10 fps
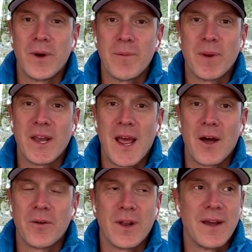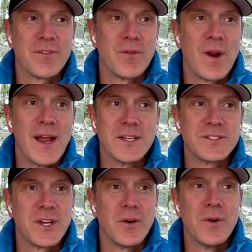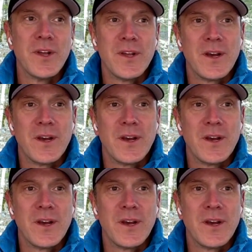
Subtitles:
up and down, left and right. And so,